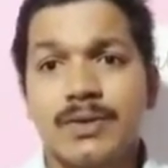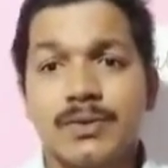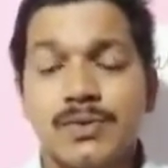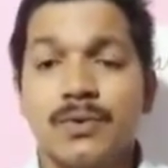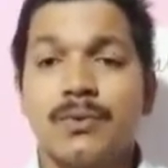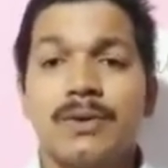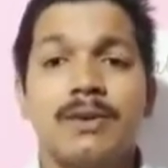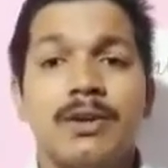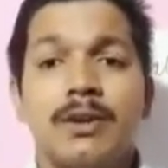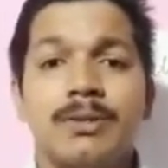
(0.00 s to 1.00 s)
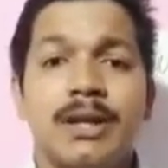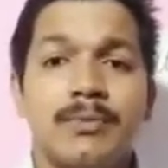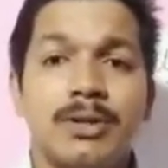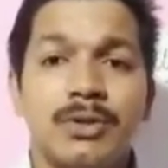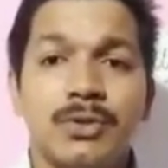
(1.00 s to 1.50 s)
So we will not be
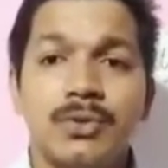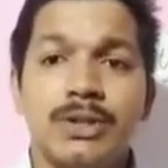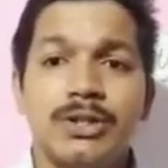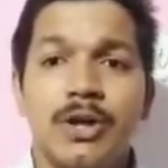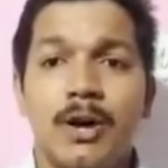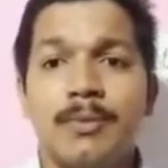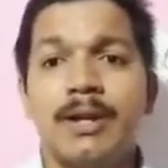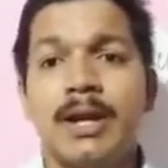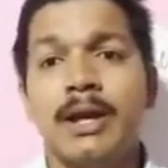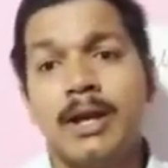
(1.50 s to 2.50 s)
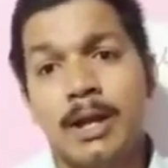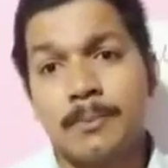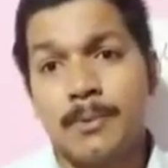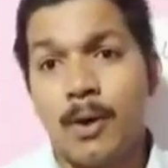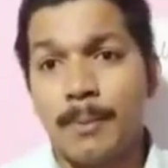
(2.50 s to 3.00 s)
able to do the job in a
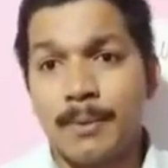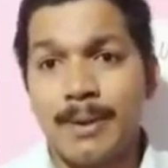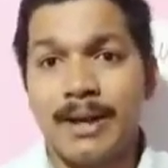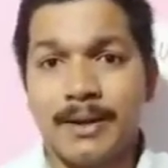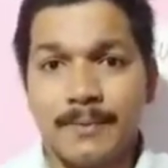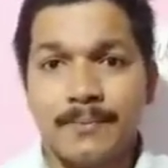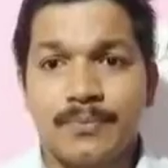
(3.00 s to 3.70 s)
proper manner.